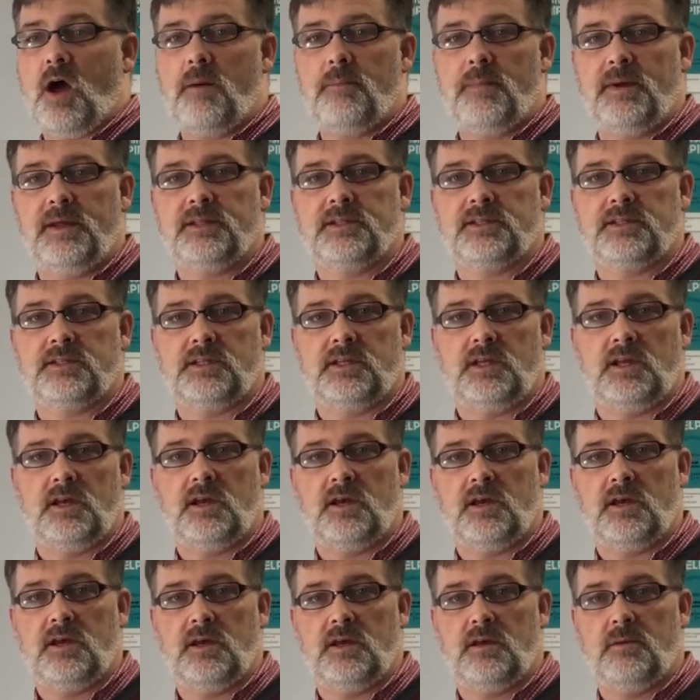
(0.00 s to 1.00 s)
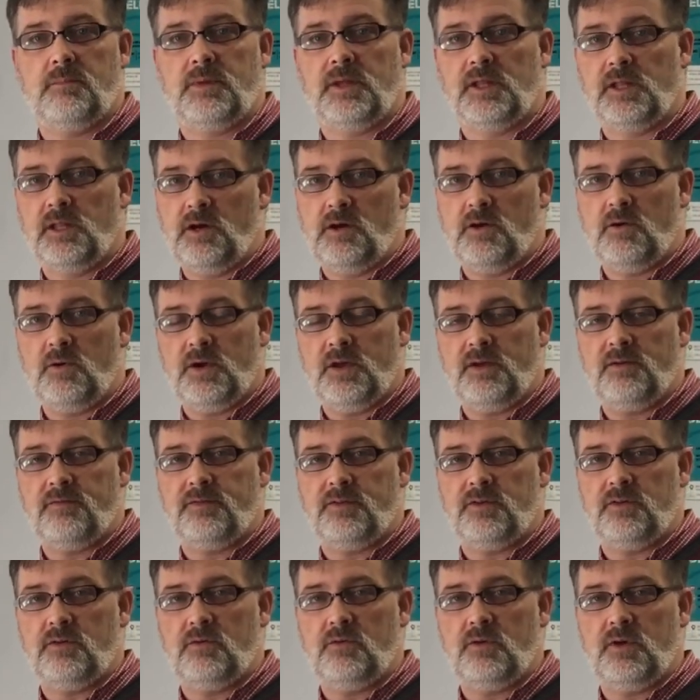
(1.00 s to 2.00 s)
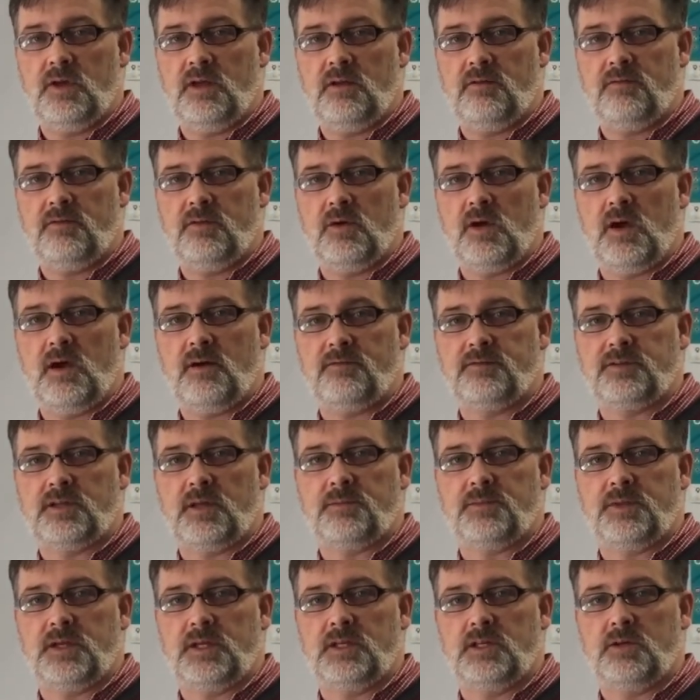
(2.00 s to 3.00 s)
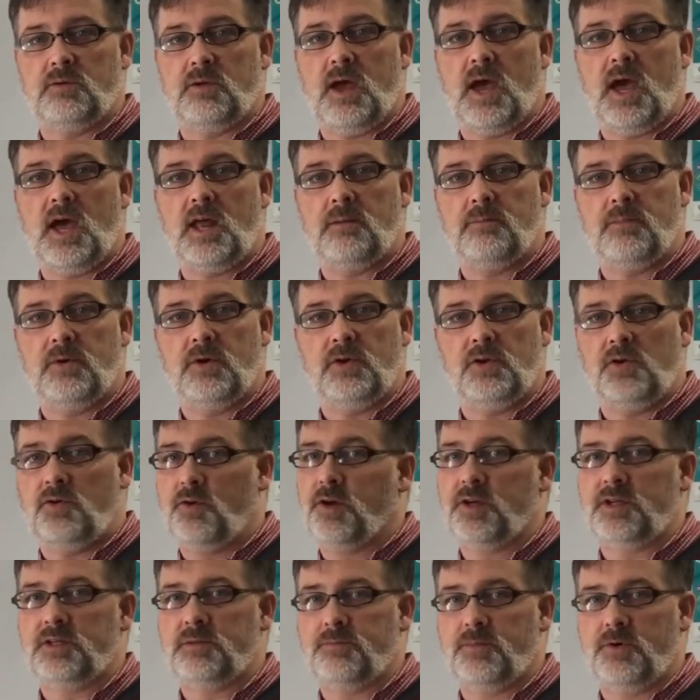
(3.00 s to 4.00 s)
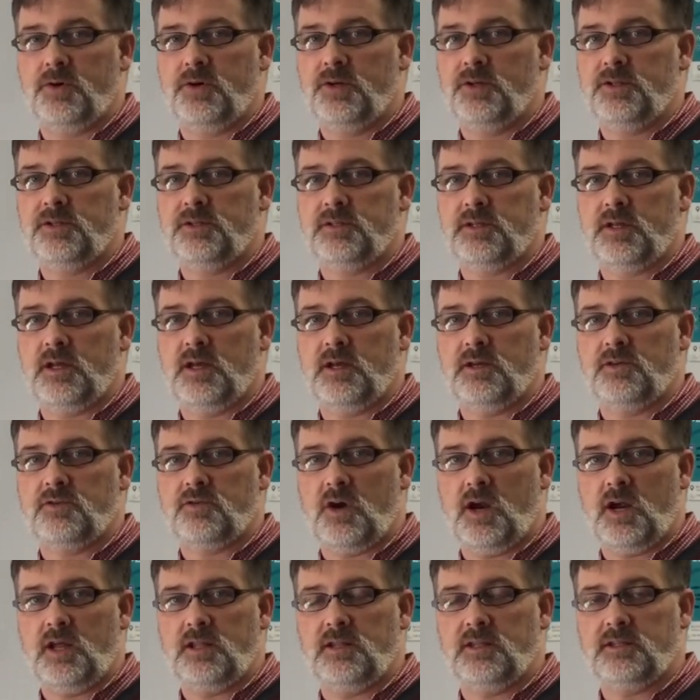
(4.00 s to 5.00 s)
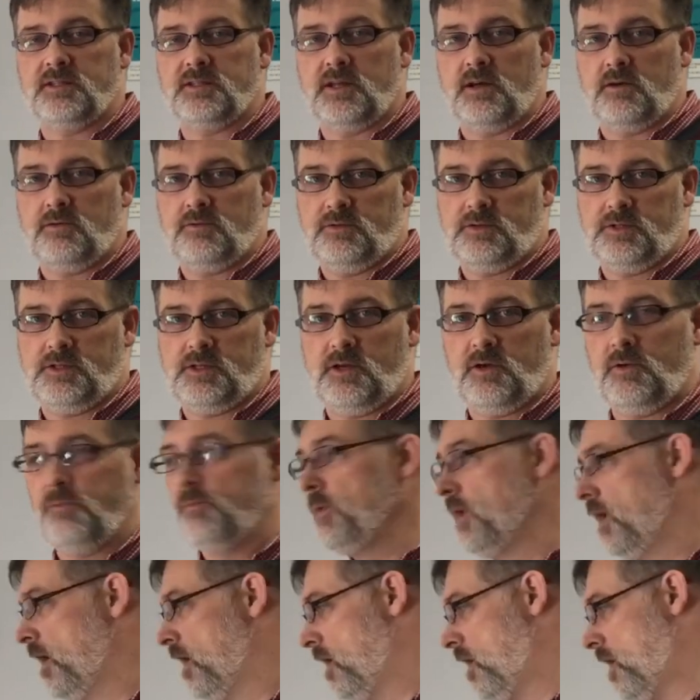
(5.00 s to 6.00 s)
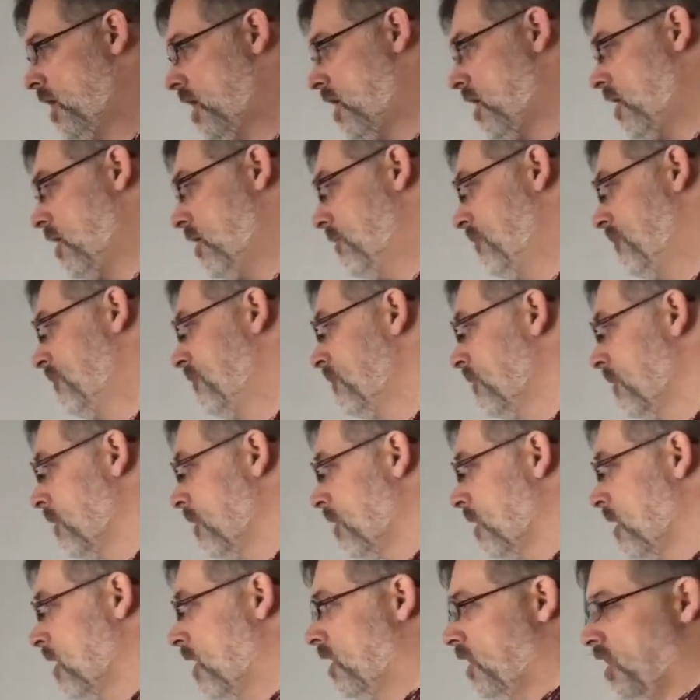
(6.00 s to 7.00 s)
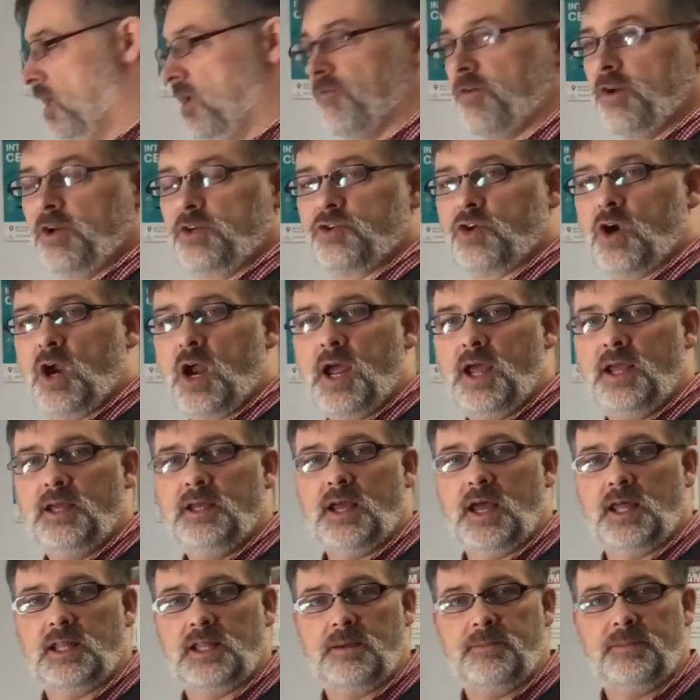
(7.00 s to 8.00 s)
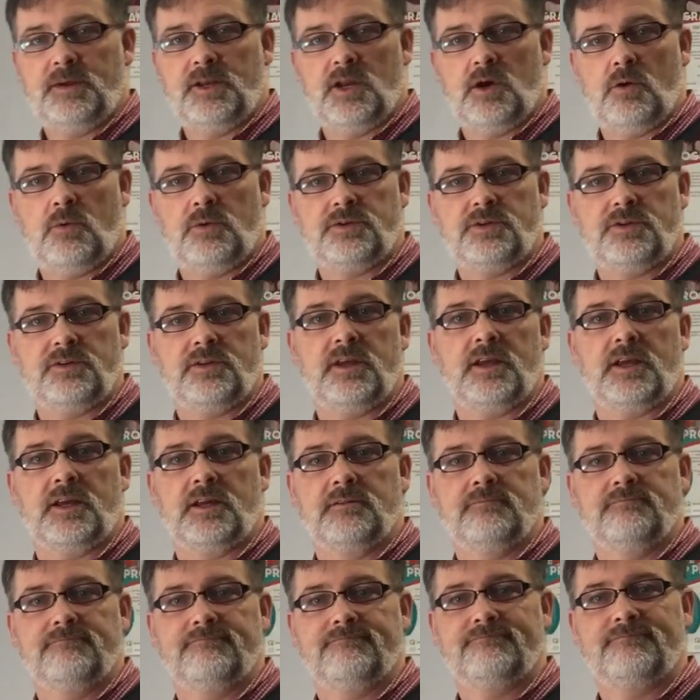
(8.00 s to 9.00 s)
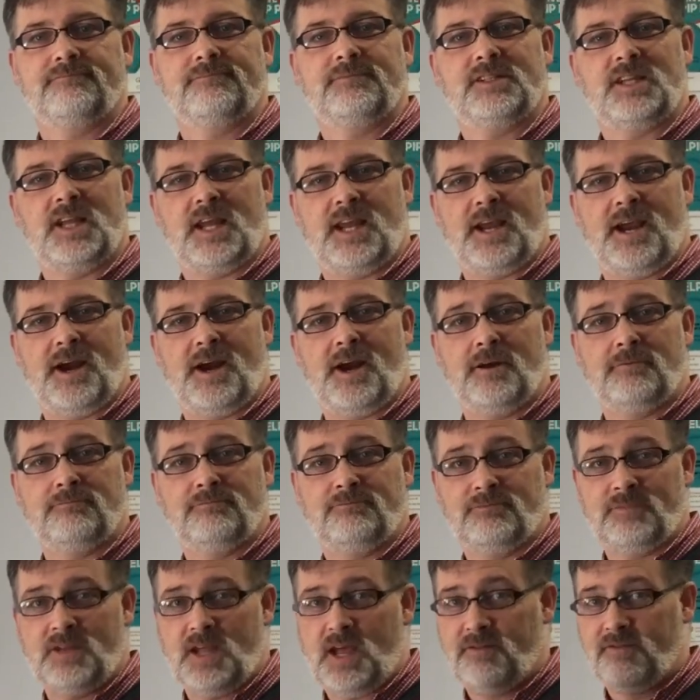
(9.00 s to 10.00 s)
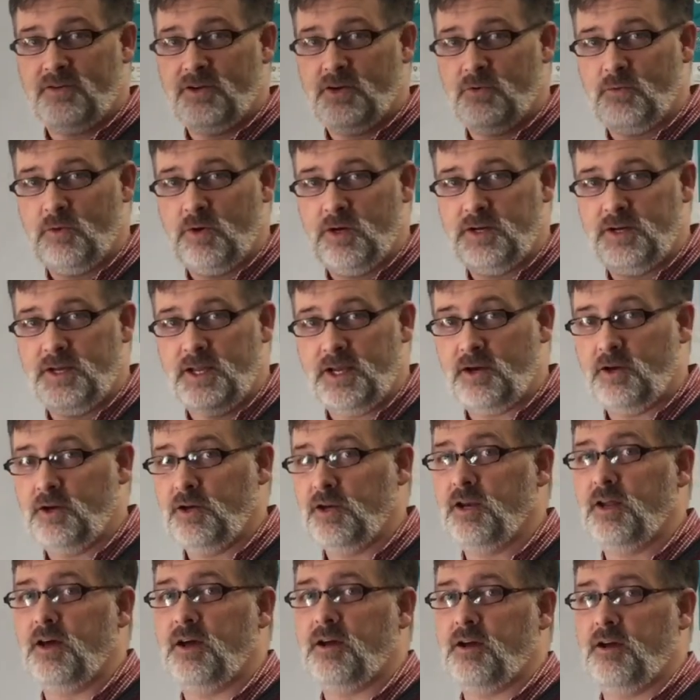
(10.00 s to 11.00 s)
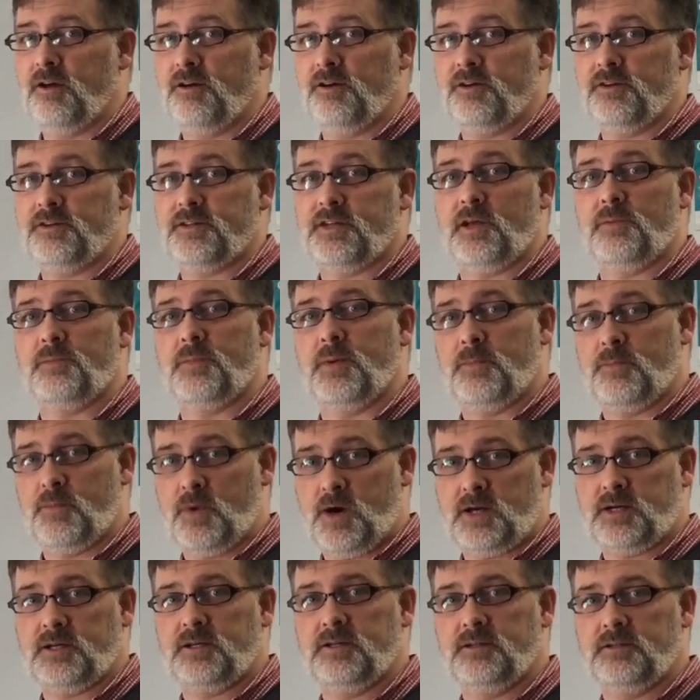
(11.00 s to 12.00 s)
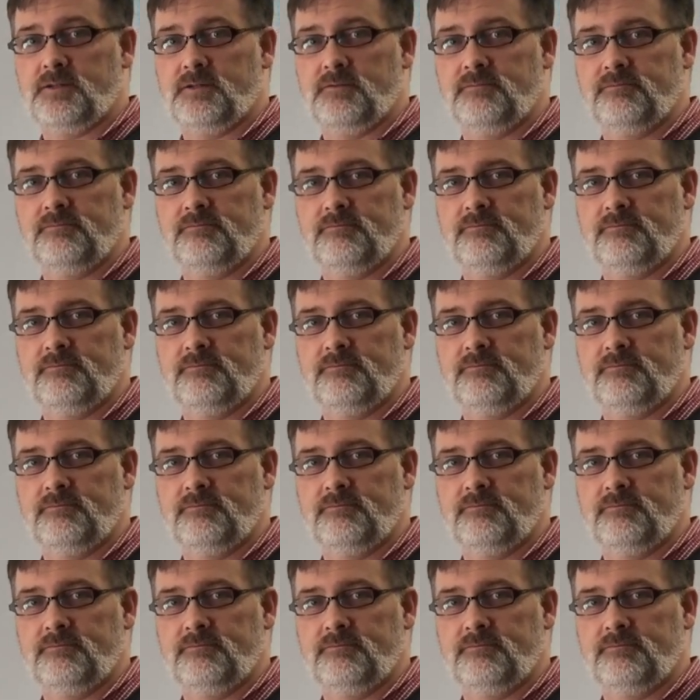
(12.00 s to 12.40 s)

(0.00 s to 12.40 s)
comments below if you have something to add about your experience trying this out. So give it a try and let me know what you think. Take care, have a good one, and good luck on your CELPIP practice.